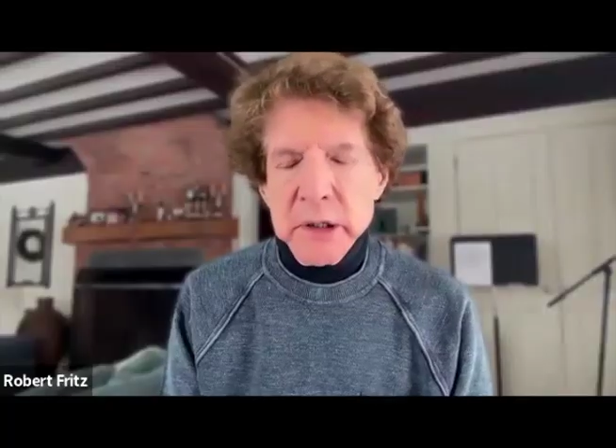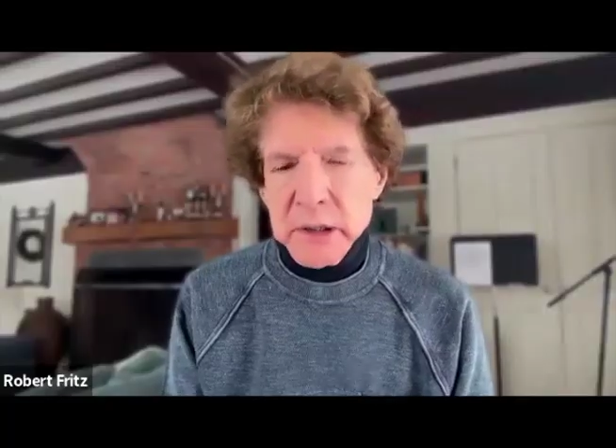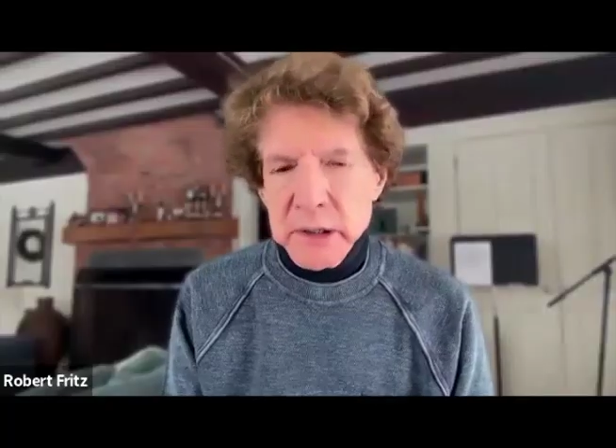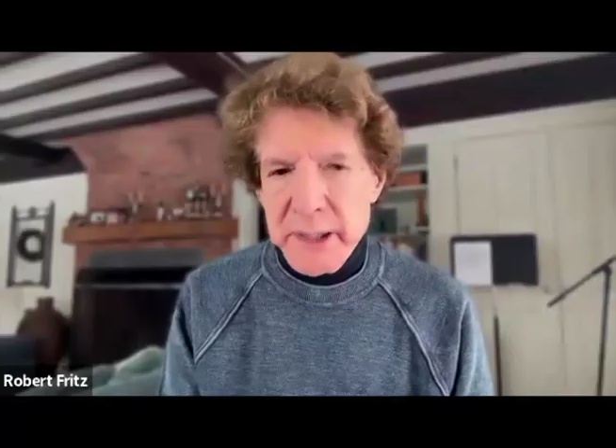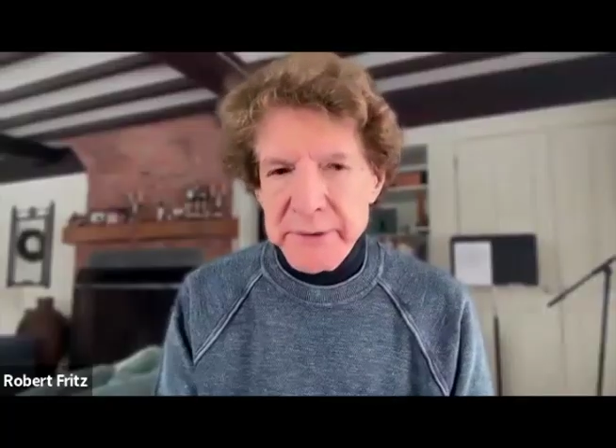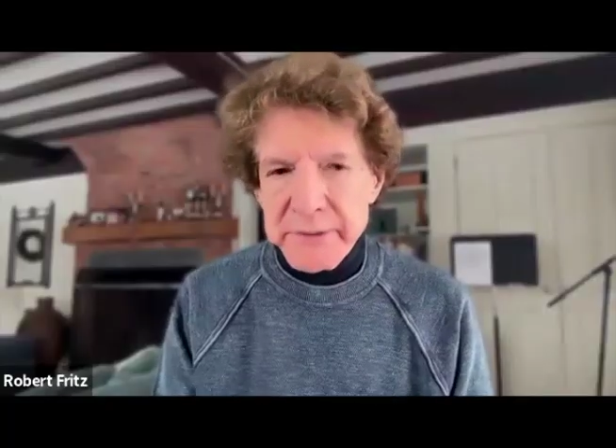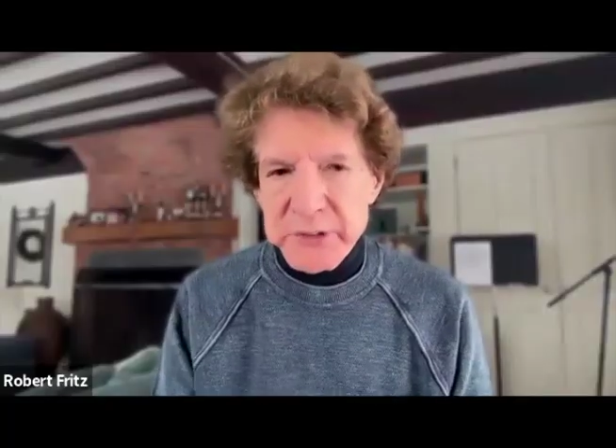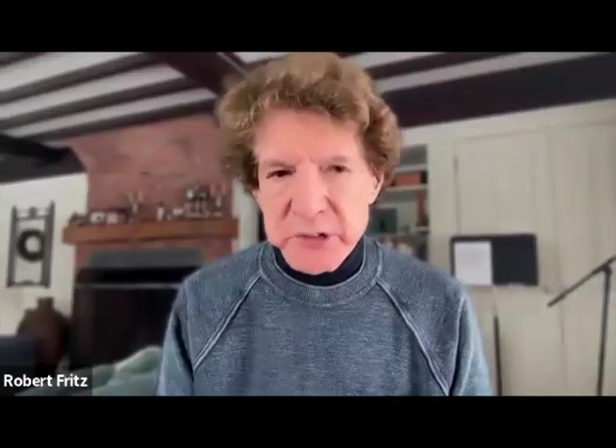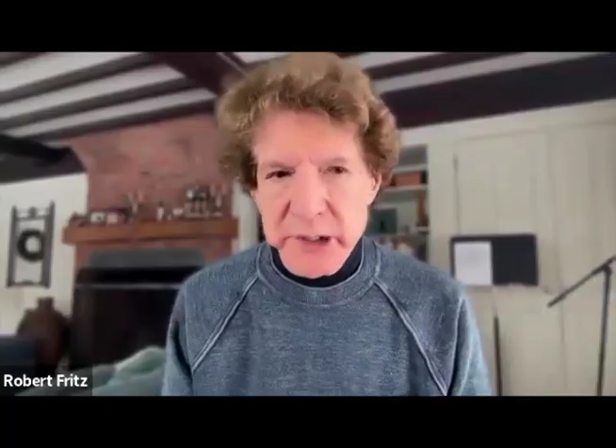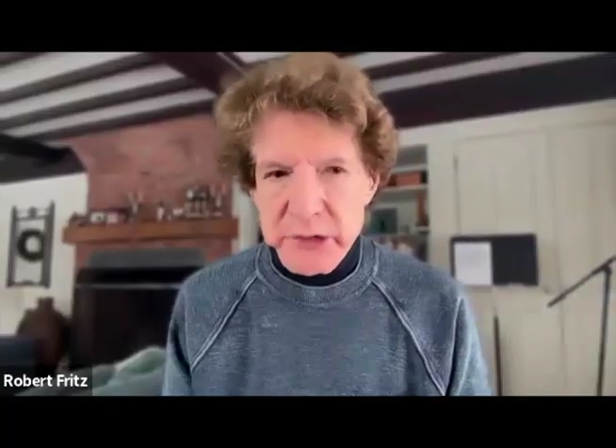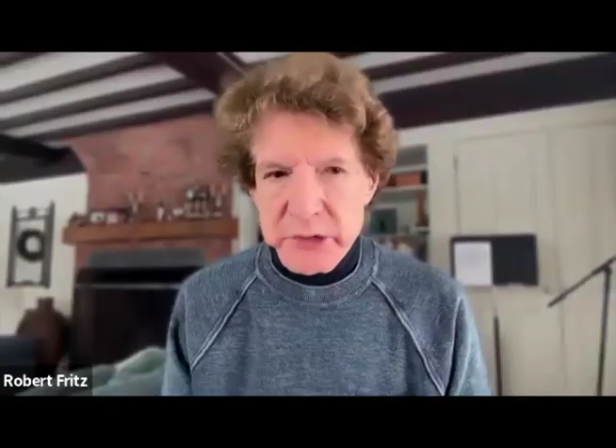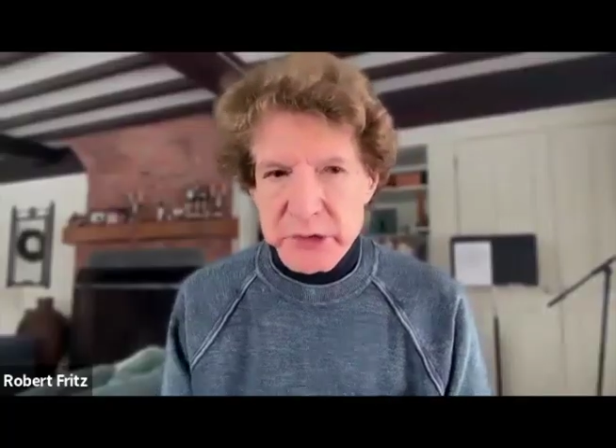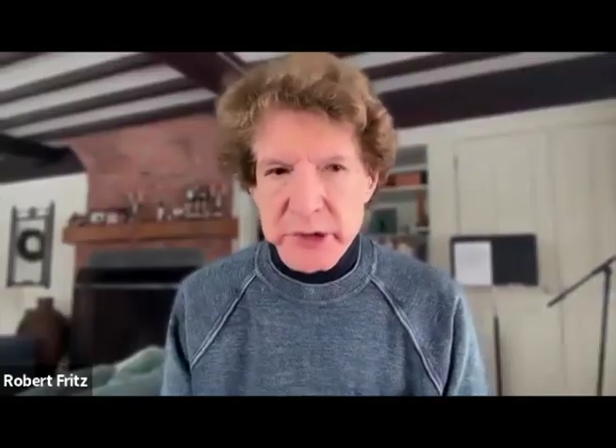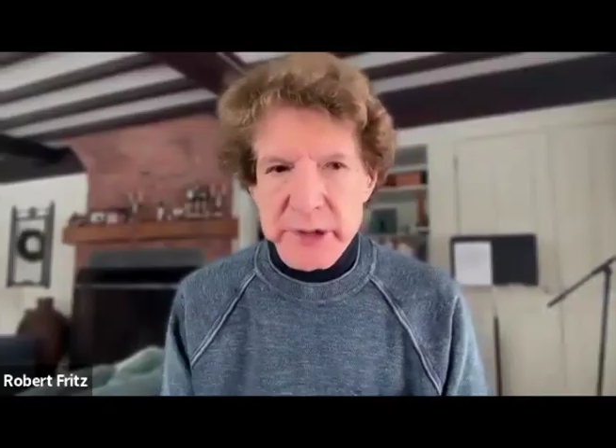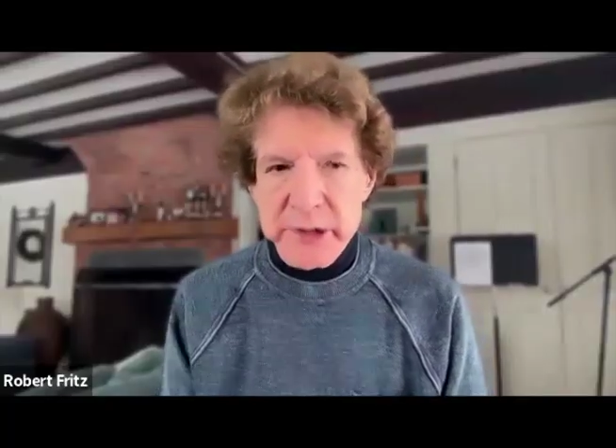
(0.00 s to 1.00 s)

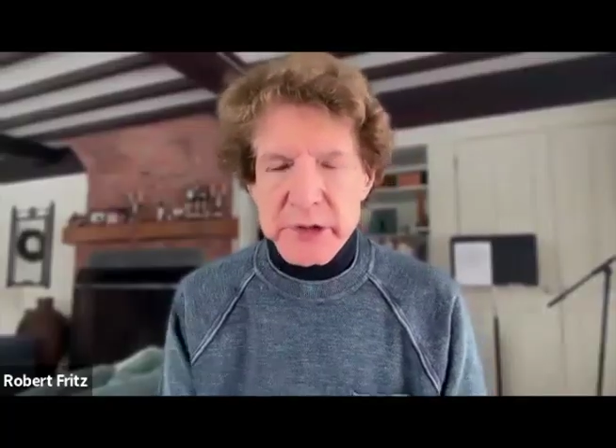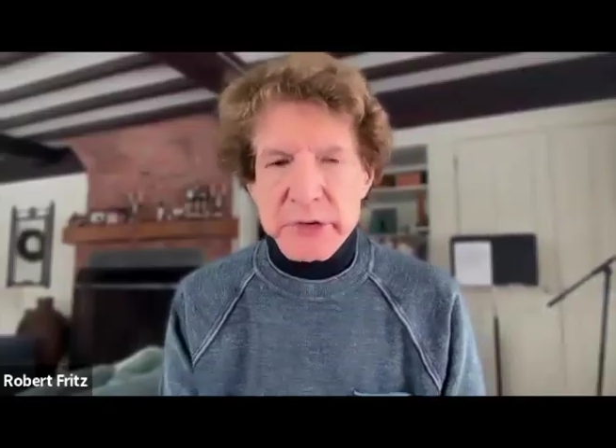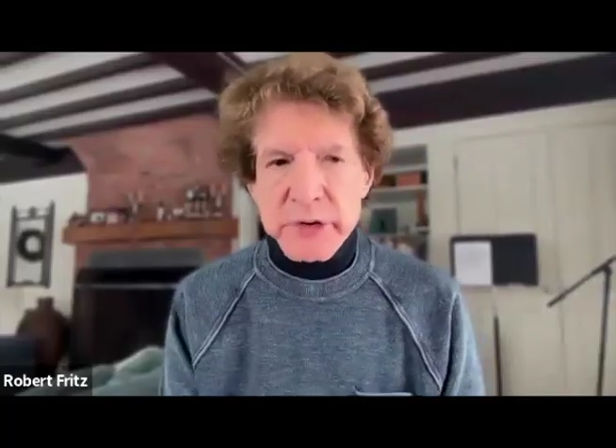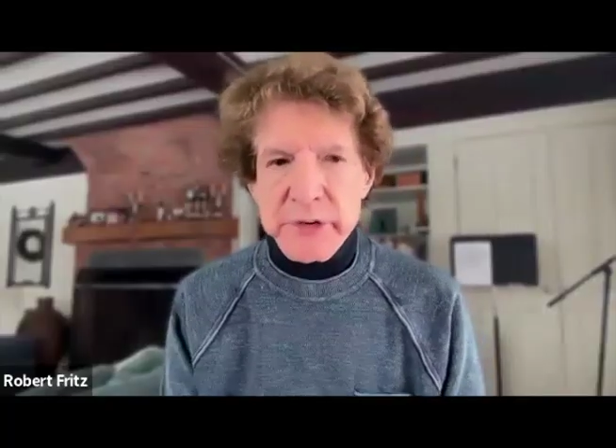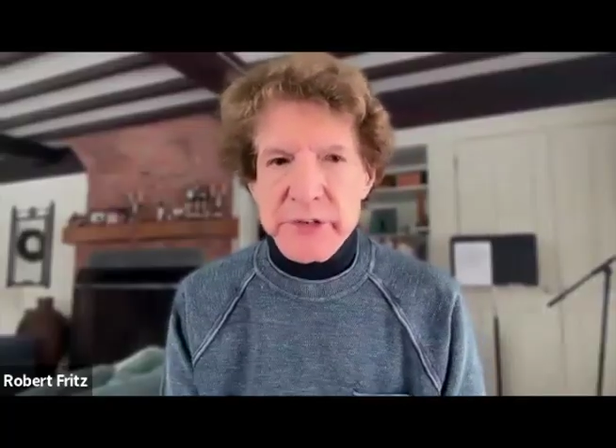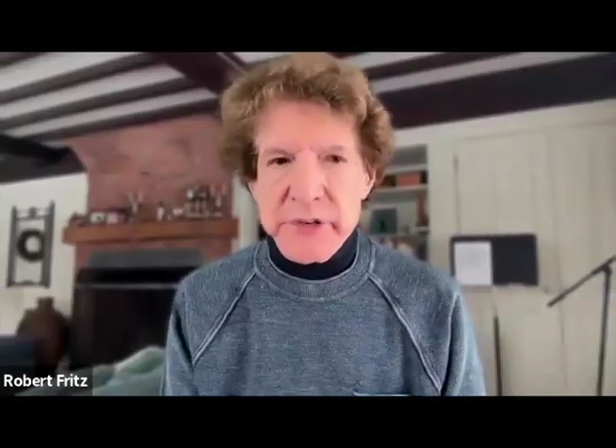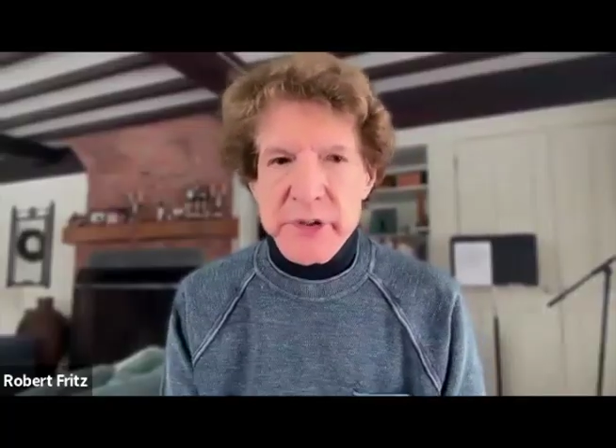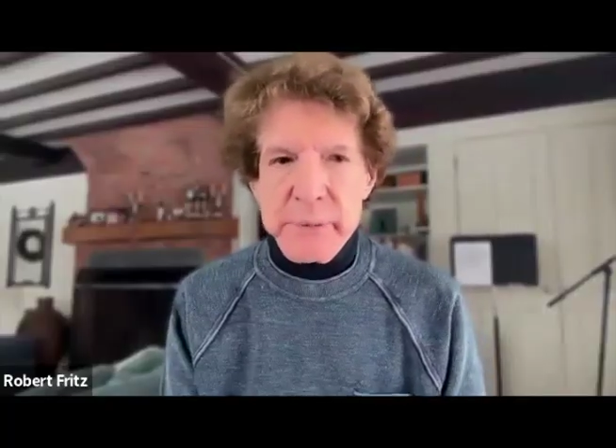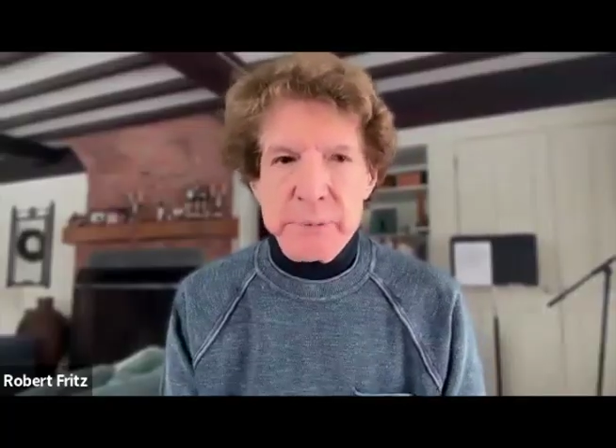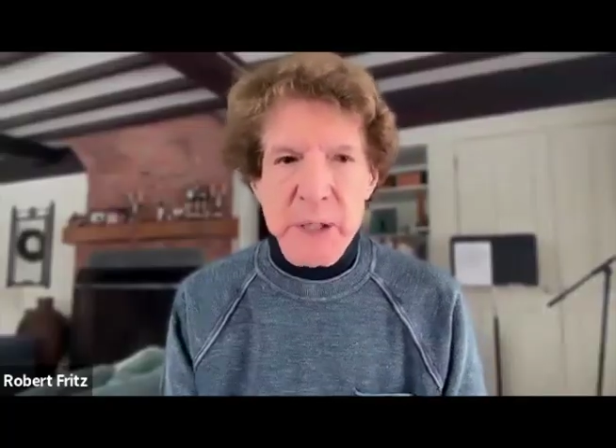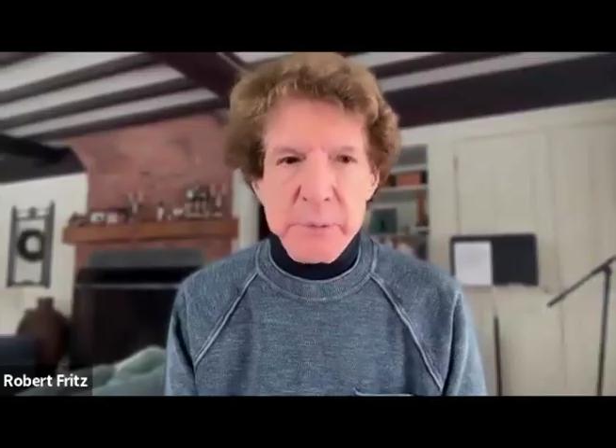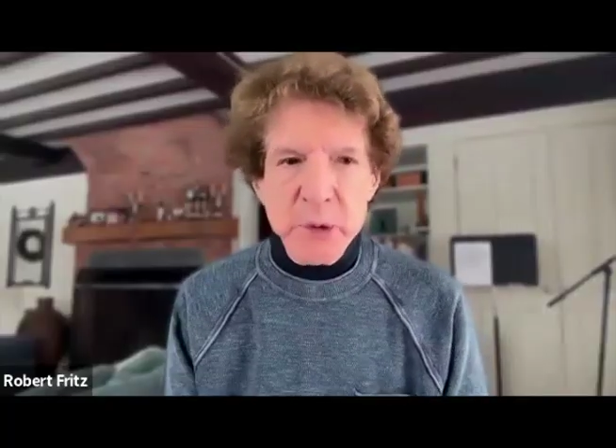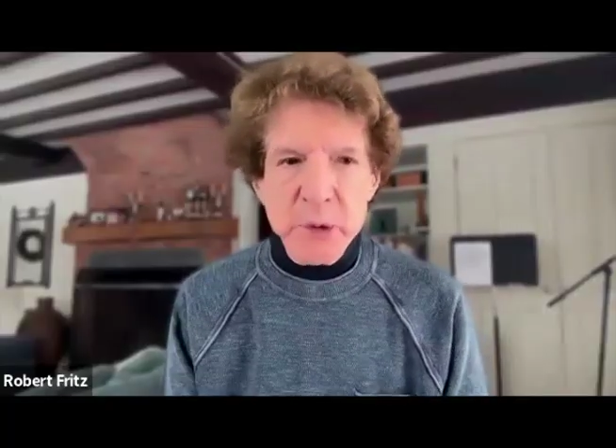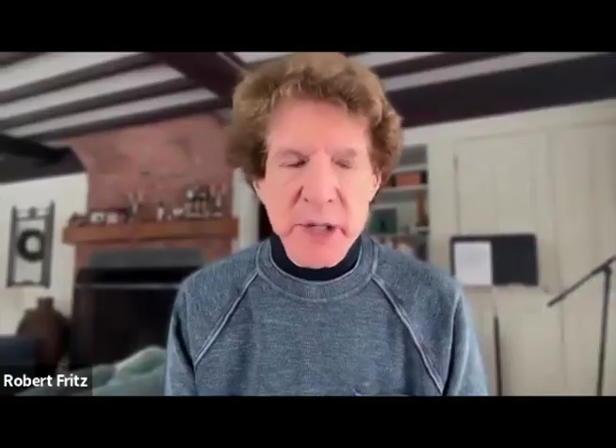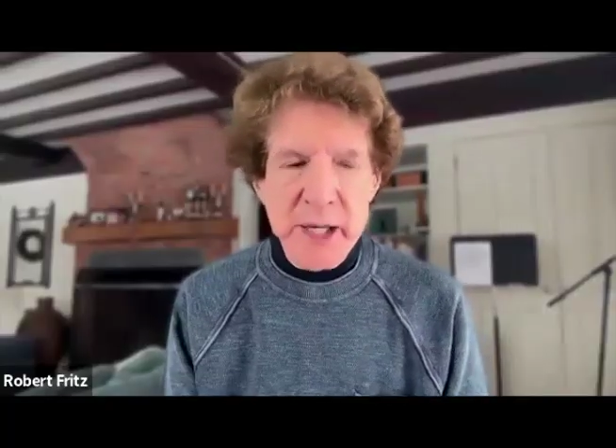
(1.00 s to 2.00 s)
life-changing issues that
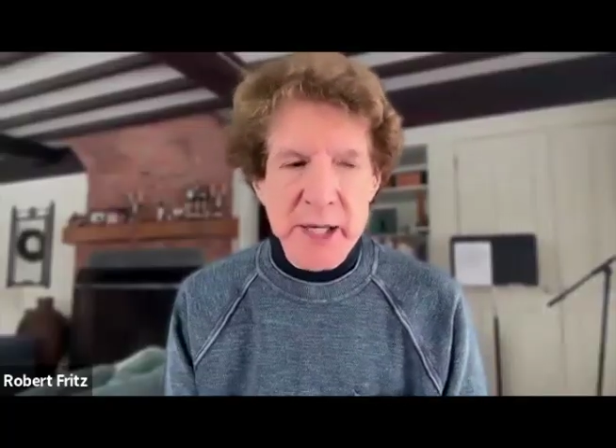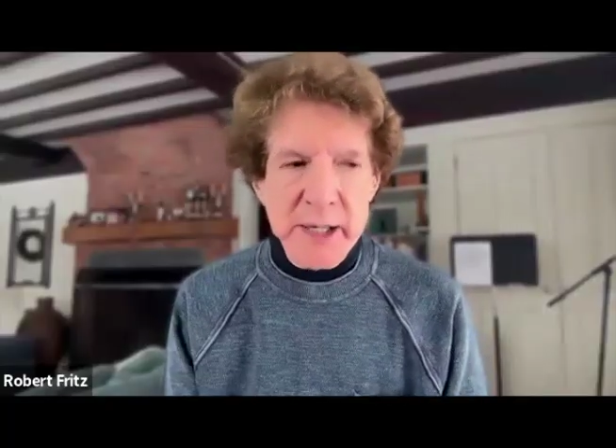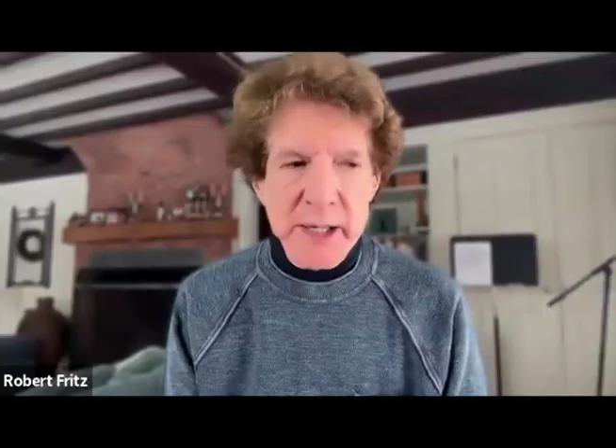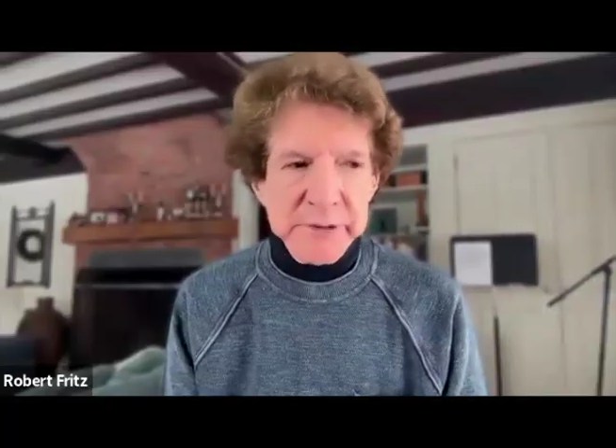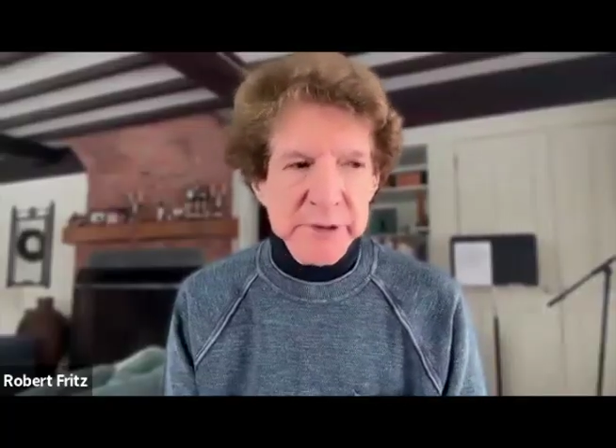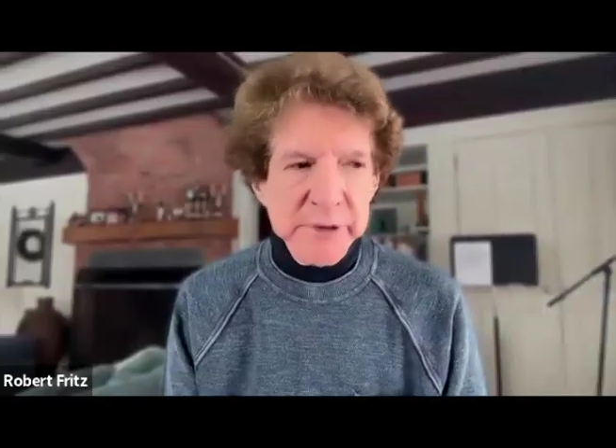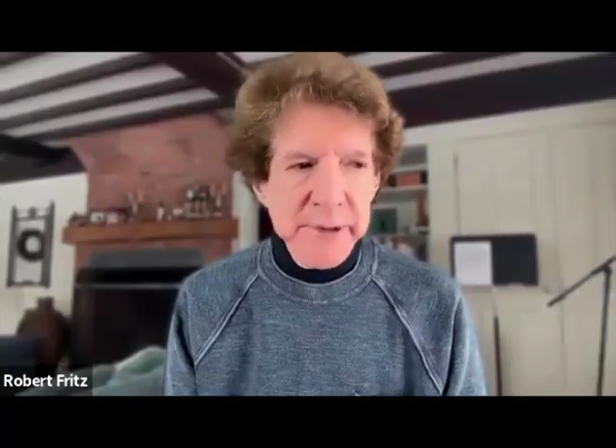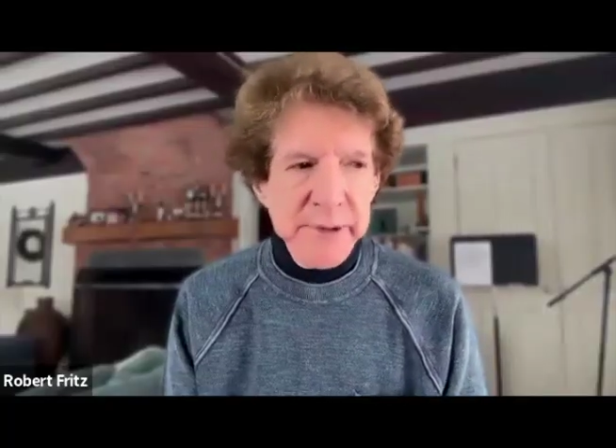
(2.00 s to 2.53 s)
people have,